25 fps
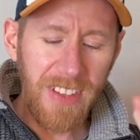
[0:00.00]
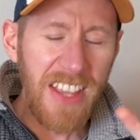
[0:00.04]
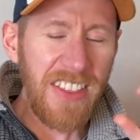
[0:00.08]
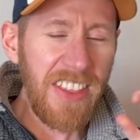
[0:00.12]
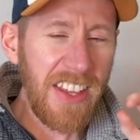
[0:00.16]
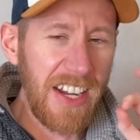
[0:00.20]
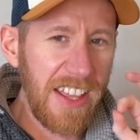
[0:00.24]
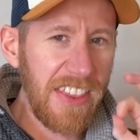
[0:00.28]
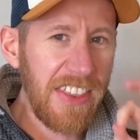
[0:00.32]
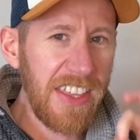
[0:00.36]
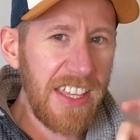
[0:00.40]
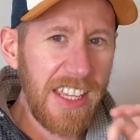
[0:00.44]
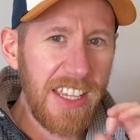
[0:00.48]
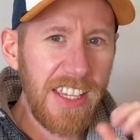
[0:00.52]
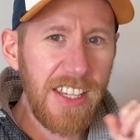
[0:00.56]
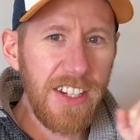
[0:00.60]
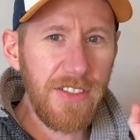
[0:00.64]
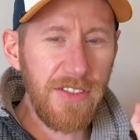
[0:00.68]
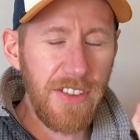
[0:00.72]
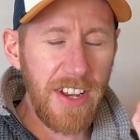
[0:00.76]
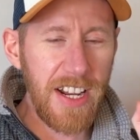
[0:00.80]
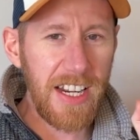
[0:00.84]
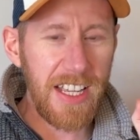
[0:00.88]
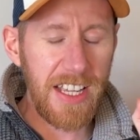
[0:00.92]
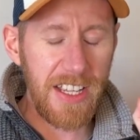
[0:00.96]
I think
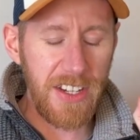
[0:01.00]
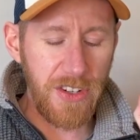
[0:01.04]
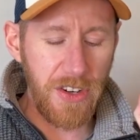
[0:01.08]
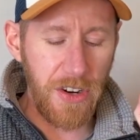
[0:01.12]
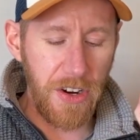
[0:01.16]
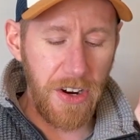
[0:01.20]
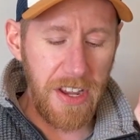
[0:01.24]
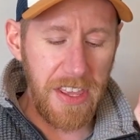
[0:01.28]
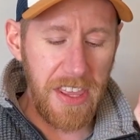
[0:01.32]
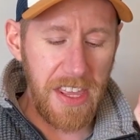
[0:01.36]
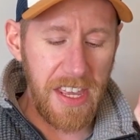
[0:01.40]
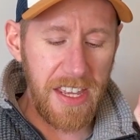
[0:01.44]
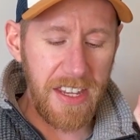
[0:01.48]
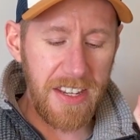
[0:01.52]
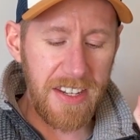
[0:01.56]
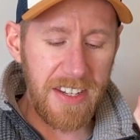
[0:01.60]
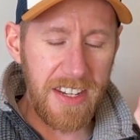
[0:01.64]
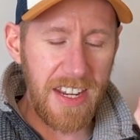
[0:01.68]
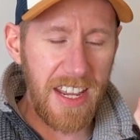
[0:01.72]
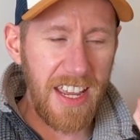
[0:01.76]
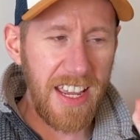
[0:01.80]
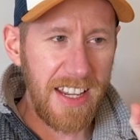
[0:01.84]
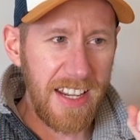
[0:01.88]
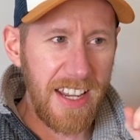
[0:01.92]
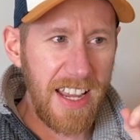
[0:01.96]
you'd really enjoy this.
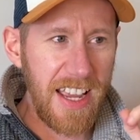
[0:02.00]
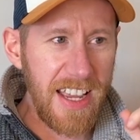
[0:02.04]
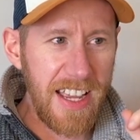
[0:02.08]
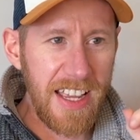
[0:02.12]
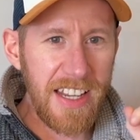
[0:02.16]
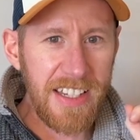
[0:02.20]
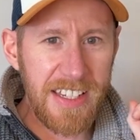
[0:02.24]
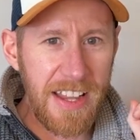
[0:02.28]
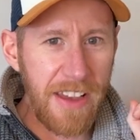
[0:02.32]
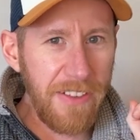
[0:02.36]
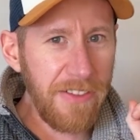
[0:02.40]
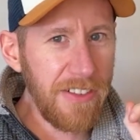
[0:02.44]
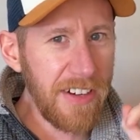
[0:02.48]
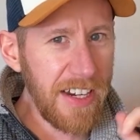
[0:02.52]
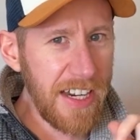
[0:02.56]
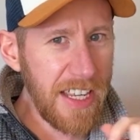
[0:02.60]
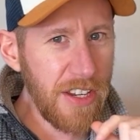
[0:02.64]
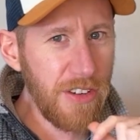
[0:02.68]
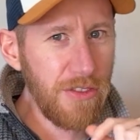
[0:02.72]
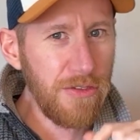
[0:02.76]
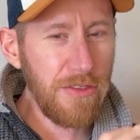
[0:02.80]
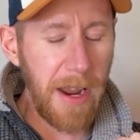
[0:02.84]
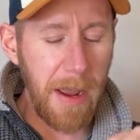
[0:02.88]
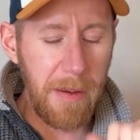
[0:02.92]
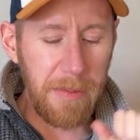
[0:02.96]
It definitely
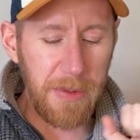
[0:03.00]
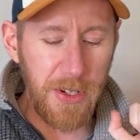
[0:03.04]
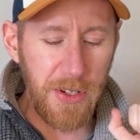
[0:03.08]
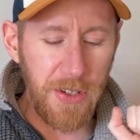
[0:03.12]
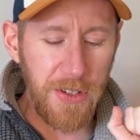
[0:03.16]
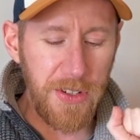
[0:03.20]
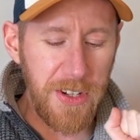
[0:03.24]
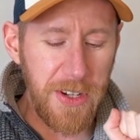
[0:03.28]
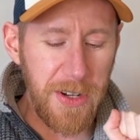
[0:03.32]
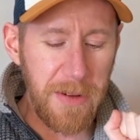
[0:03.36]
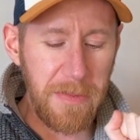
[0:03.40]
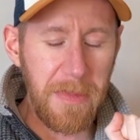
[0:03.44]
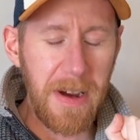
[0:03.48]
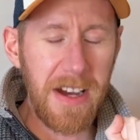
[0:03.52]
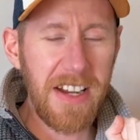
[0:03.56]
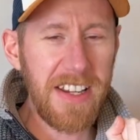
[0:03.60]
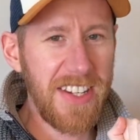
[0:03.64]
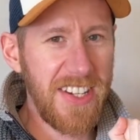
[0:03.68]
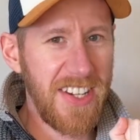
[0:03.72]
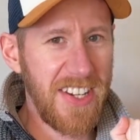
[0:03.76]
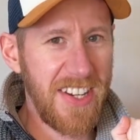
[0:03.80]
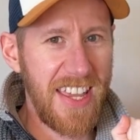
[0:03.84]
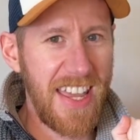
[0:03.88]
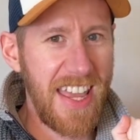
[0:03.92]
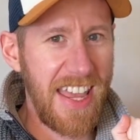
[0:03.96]
crept under my
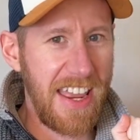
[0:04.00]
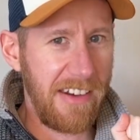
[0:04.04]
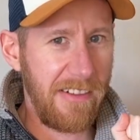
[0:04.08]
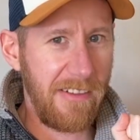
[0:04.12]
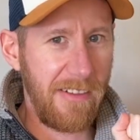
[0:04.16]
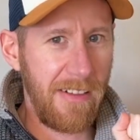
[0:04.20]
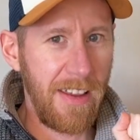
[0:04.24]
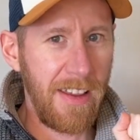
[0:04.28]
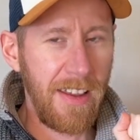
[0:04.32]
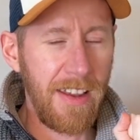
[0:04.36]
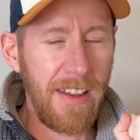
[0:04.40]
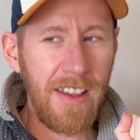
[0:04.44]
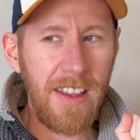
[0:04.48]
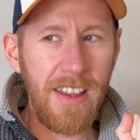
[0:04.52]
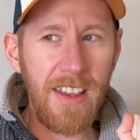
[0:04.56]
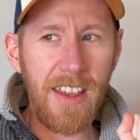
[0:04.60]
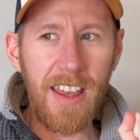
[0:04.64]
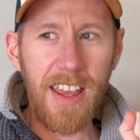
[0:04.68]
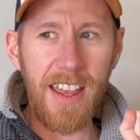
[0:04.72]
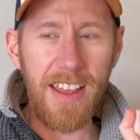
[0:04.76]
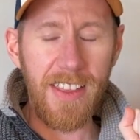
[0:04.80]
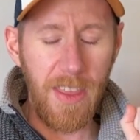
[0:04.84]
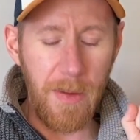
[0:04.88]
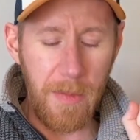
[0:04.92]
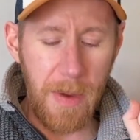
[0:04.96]
skin
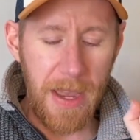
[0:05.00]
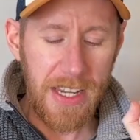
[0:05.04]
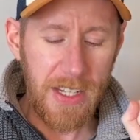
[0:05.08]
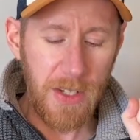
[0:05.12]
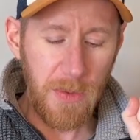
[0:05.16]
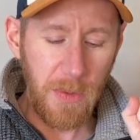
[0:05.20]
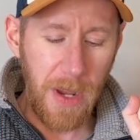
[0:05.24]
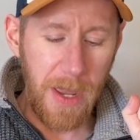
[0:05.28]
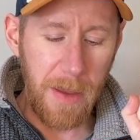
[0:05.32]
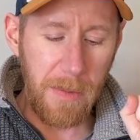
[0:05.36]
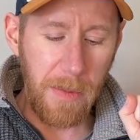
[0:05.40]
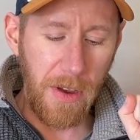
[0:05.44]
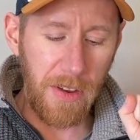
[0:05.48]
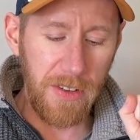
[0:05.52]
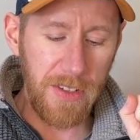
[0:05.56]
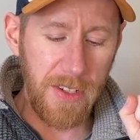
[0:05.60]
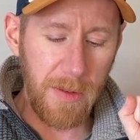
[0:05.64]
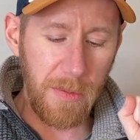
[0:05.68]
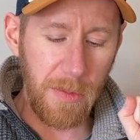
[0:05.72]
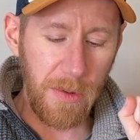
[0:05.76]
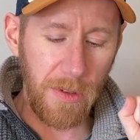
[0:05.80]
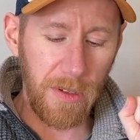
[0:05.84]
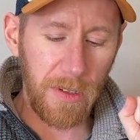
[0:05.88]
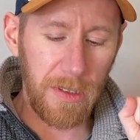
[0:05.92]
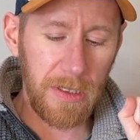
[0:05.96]
in the best way
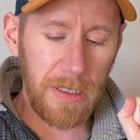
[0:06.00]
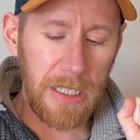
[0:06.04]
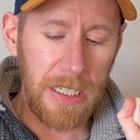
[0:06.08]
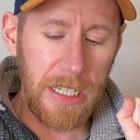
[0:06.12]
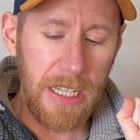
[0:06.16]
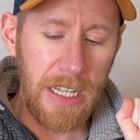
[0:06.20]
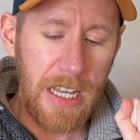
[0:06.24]
possible.